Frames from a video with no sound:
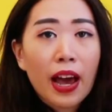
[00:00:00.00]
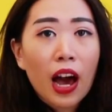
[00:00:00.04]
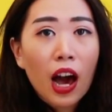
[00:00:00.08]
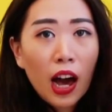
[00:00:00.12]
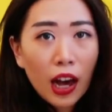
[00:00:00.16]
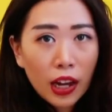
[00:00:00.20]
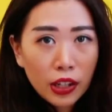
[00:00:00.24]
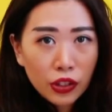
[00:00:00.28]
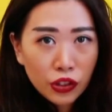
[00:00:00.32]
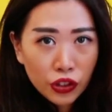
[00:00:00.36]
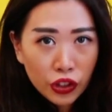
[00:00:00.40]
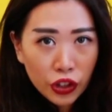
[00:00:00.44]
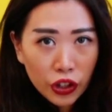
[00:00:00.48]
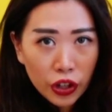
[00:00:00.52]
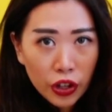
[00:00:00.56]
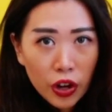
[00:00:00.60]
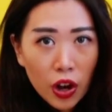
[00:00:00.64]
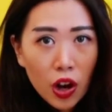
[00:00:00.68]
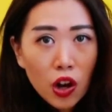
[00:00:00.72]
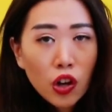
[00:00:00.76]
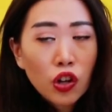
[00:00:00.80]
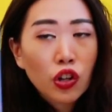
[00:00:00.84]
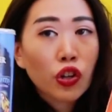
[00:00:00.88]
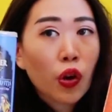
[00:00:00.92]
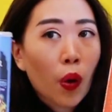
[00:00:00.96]
by
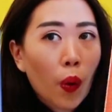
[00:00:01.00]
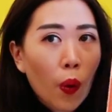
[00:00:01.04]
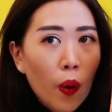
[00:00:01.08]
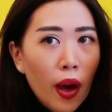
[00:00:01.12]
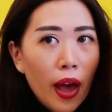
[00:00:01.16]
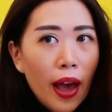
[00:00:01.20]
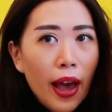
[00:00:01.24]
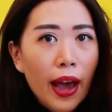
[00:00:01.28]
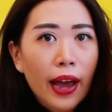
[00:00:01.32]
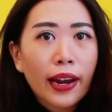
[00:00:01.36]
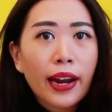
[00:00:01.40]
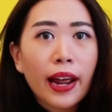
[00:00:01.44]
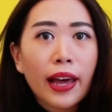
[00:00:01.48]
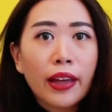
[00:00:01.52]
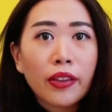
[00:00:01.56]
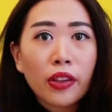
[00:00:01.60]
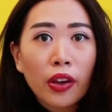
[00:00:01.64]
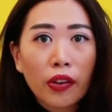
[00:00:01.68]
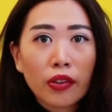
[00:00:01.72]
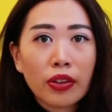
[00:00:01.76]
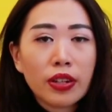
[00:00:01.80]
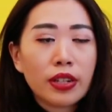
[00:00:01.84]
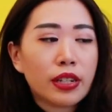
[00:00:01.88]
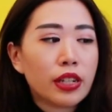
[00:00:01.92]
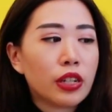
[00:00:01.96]
Hunter, go ahead.
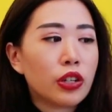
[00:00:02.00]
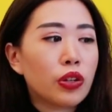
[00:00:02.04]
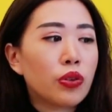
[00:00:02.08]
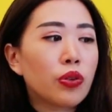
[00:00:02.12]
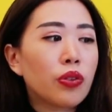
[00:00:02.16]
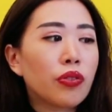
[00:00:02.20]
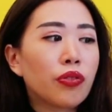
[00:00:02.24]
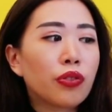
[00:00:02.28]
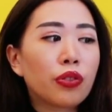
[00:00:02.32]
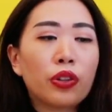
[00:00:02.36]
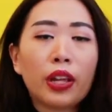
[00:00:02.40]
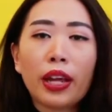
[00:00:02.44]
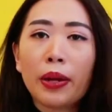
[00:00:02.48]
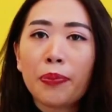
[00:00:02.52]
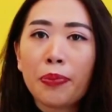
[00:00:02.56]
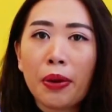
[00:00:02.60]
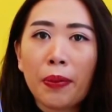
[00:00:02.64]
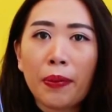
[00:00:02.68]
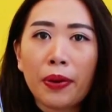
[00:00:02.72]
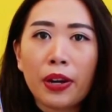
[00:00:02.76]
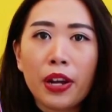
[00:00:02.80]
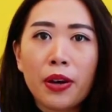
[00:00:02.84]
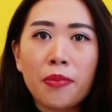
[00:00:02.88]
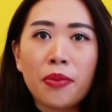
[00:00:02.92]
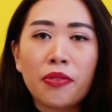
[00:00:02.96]
I guarantee you, if you like
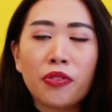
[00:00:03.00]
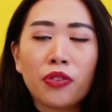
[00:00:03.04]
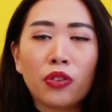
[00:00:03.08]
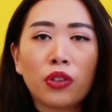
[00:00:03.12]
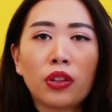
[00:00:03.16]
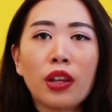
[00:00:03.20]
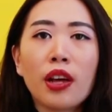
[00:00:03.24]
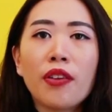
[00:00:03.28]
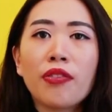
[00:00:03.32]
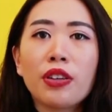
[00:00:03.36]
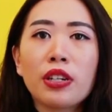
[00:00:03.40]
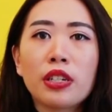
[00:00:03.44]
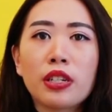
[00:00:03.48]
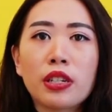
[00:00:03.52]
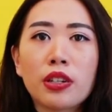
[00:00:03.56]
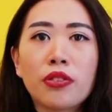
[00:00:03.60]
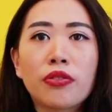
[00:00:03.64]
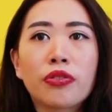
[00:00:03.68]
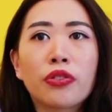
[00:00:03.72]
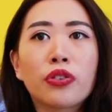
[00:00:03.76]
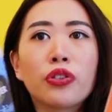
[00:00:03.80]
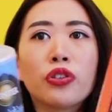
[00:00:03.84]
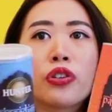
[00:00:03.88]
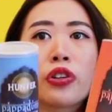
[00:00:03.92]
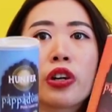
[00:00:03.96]
Pappadums, if you love
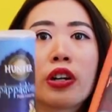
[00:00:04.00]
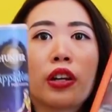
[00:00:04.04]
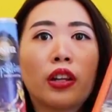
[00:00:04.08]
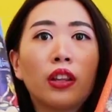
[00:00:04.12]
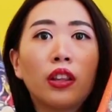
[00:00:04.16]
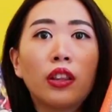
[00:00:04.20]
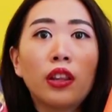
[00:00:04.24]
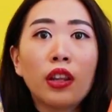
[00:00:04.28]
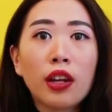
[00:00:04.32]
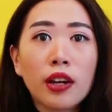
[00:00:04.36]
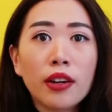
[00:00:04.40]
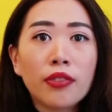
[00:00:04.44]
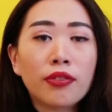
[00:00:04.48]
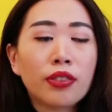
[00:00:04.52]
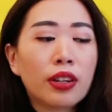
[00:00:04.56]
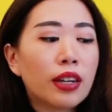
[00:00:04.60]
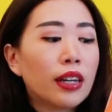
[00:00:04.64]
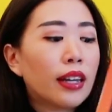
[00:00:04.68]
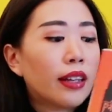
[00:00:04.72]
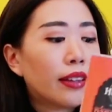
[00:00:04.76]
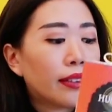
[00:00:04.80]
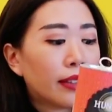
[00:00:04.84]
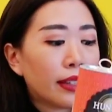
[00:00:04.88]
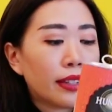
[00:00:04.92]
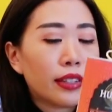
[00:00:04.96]
Indian food, you're gonna
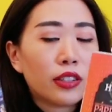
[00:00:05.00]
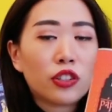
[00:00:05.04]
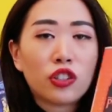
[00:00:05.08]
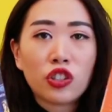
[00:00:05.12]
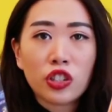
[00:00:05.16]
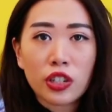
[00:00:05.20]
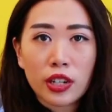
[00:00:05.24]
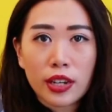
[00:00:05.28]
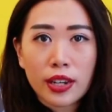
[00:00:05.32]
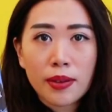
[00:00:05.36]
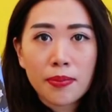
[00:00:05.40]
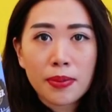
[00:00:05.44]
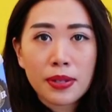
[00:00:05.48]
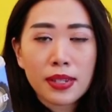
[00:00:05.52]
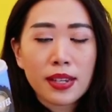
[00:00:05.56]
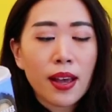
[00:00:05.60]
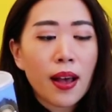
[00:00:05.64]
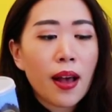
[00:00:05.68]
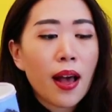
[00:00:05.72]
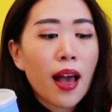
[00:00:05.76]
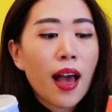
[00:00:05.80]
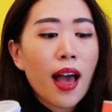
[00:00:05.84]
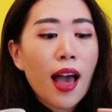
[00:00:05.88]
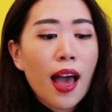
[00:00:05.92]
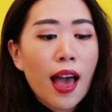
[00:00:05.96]
love these
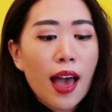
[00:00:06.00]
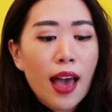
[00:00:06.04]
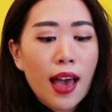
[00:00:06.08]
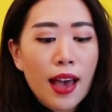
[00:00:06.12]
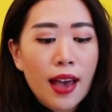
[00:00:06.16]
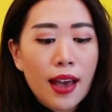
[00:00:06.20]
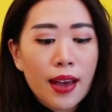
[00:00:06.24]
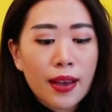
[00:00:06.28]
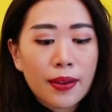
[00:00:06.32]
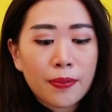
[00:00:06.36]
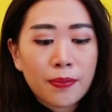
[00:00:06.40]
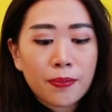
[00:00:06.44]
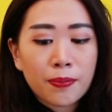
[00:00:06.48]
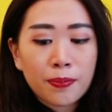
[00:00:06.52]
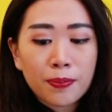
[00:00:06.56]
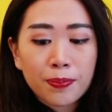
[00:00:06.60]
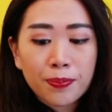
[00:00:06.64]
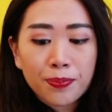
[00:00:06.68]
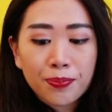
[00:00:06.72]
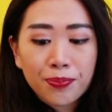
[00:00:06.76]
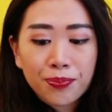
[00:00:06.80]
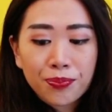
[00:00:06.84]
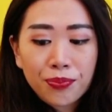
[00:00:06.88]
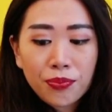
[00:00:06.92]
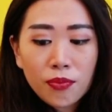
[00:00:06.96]
chips.
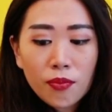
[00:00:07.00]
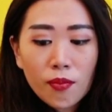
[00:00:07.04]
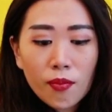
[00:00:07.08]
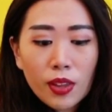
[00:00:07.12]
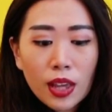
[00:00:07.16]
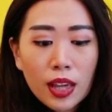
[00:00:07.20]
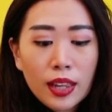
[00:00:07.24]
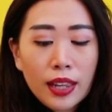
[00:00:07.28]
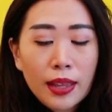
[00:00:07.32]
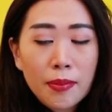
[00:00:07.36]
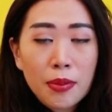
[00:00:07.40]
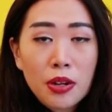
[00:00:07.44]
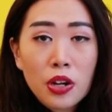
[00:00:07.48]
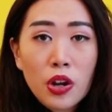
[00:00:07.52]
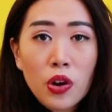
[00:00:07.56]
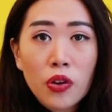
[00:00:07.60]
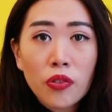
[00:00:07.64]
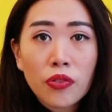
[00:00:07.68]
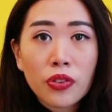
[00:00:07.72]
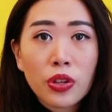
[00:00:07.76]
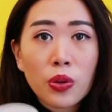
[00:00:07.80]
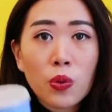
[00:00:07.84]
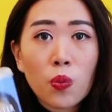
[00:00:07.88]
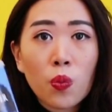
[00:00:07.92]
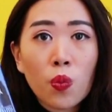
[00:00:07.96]
And let me
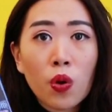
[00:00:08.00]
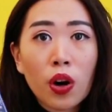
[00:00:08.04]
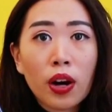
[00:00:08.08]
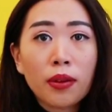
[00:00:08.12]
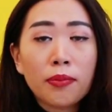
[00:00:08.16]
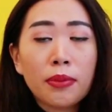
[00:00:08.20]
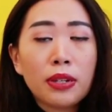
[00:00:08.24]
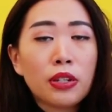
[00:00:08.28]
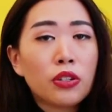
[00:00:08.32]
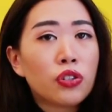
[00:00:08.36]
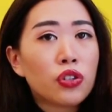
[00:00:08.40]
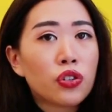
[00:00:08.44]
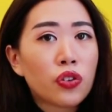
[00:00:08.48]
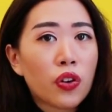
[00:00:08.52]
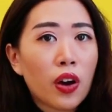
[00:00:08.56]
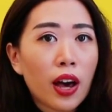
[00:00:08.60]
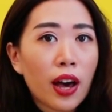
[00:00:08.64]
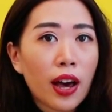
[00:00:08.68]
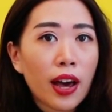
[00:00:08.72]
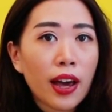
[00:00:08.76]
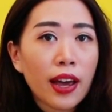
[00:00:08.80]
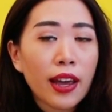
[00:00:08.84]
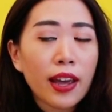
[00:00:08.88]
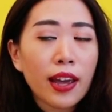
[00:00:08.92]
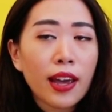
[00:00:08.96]
know if you want me to
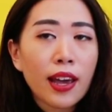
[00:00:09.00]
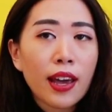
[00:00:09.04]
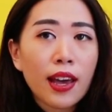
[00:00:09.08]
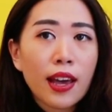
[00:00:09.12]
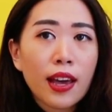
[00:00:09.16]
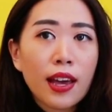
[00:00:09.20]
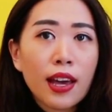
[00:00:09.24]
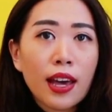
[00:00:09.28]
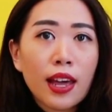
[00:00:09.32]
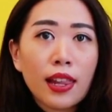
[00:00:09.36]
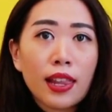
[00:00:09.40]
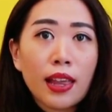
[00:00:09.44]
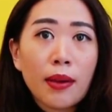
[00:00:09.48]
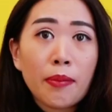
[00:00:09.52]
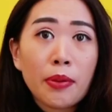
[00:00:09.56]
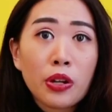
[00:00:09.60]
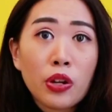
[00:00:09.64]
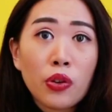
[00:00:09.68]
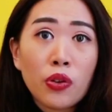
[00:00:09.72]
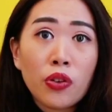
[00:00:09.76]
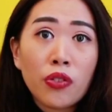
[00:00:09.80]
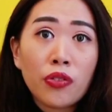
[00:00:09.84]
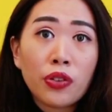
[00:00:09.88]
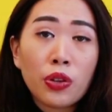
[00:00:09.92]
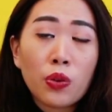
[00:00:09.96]
try. Let
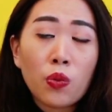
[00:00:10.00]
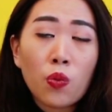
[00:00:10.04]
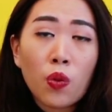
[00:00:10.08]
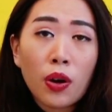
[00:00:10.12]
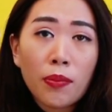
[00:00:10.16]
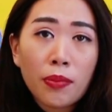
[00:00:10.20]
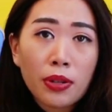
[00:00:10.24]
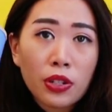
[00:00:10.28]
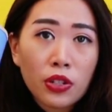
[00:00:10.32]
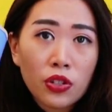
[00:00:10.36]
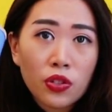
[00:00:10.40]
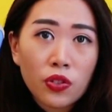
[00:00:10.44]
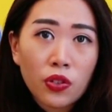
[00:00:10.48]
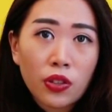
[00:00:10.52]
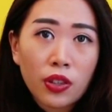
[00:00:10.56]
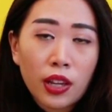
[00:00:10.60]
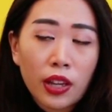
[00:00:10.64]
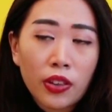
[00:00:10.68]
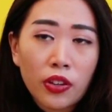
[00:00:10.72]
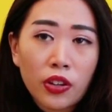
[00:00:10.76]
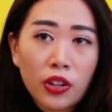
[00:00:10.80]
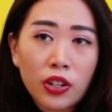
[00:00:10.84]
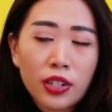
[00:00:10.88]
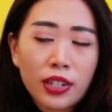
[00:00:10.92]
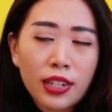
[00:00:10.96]
me know if you want me to do
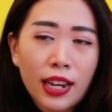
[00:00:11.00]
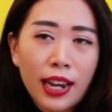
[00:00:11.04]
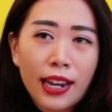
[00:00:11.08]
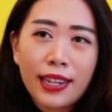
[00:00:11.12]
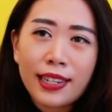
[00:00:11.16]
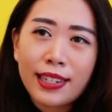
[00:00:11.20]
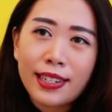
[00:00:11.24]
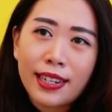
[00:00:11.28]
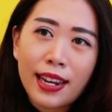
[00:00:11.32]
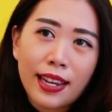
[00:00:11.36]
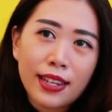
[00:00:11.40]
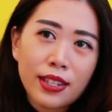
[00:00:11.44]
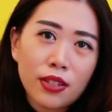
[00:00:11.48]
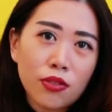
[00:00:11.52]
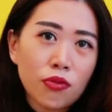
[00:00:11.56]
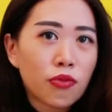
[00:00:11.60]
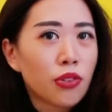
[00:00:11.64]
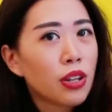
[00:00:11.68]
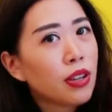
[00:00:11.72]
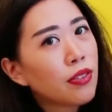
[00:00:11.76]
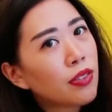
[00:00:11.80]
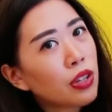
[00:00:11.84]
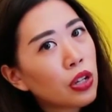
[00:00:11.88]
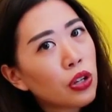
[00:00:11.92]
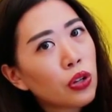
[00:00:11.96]
another taste
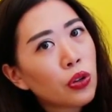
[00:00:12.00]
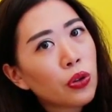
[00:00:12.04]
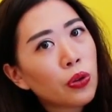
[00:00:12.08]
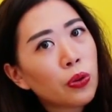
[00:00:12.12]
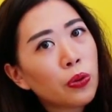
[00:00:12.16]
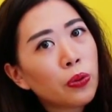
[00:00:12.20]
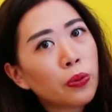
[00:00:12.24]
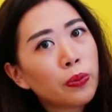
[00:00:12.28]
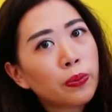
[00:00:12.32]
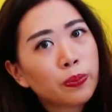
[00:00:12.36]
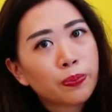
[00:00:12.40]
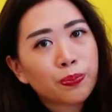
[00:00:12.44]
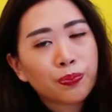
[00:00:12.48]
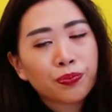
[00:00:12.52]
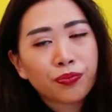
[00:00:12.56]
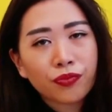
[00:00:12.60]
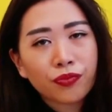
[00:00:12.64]
test review